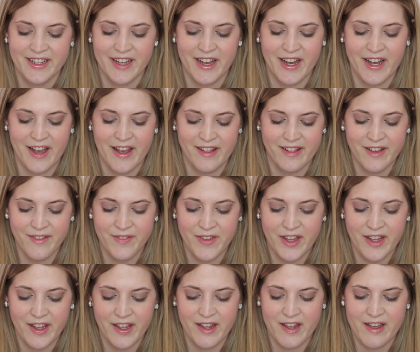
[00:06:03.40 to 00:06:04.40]
I love
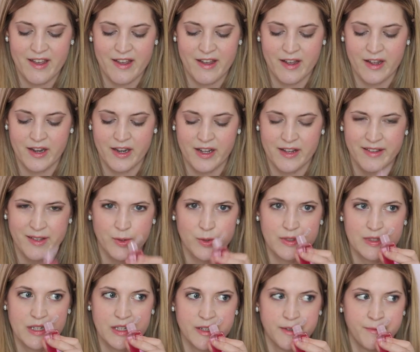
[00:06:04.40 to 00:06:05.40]
it and it's always
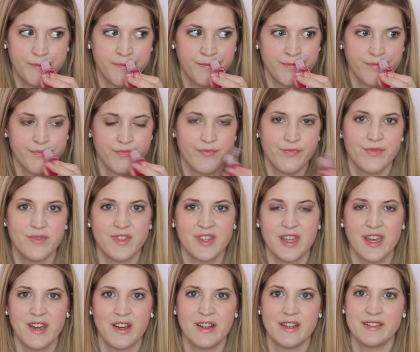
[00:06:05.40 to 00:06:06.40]
good to
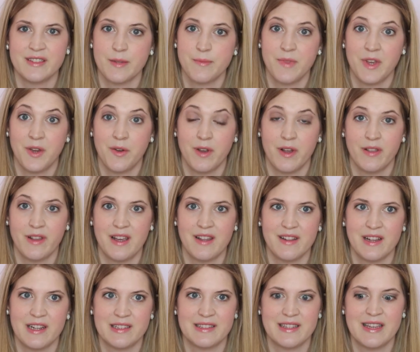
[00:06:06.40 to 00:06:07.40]
carry something around like
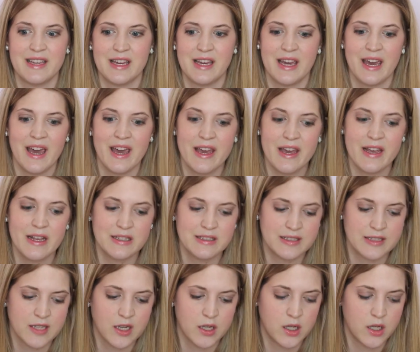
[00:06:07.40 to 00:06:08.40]
this in
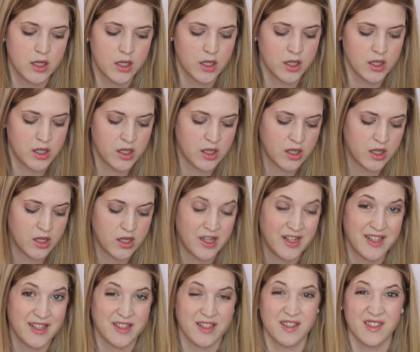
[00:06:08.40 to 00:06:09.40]
case
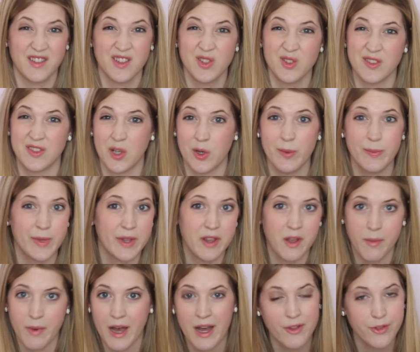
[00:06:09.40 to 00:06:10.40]
there's no soap in the
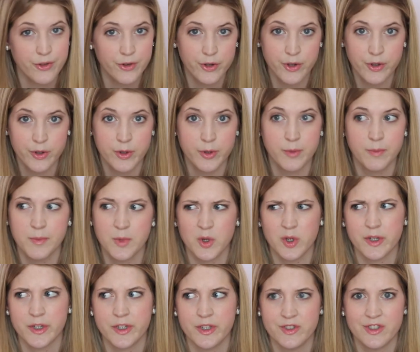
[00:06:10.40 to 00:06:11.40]
bathroom
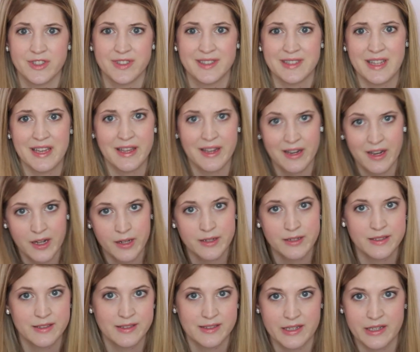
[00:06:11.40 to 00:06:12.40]
or you just need
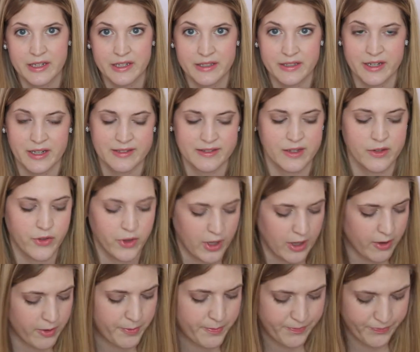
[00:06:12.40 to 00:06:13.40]
to sanitize on
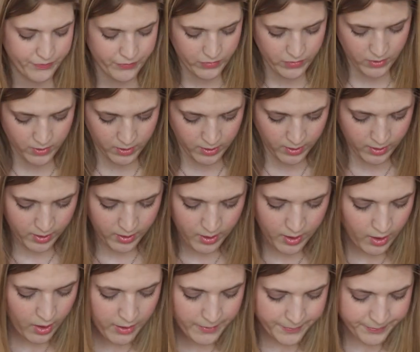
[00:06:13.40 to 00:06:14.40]
the
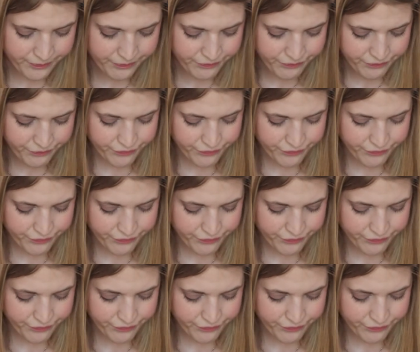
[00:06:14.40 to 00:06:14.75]
go.